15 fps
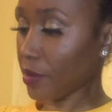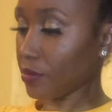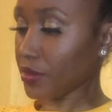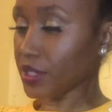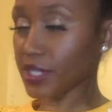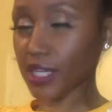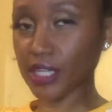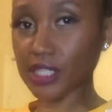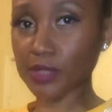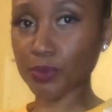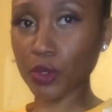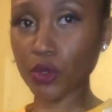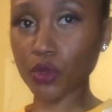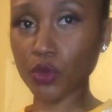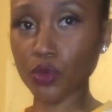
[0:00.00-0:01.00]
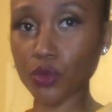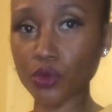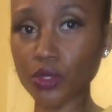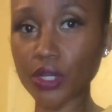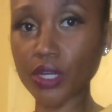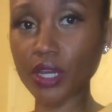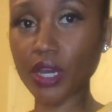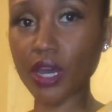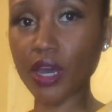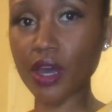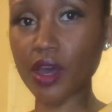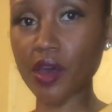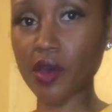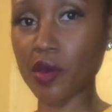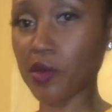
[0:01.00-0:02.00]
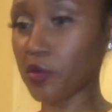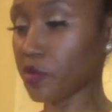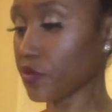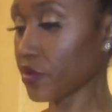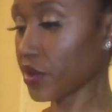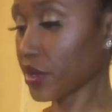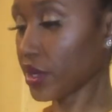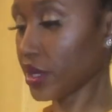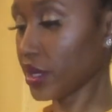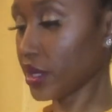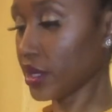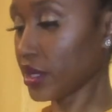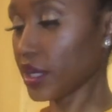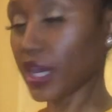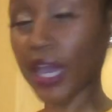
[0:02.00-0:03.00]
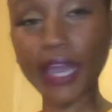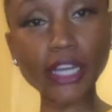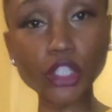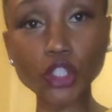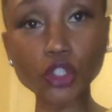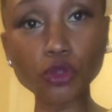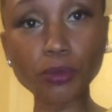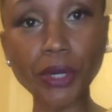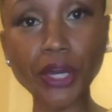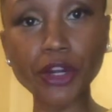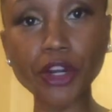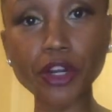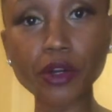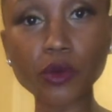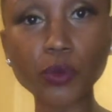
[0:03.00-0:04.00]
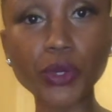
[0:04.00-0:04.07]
the teaspoon of cashew butter.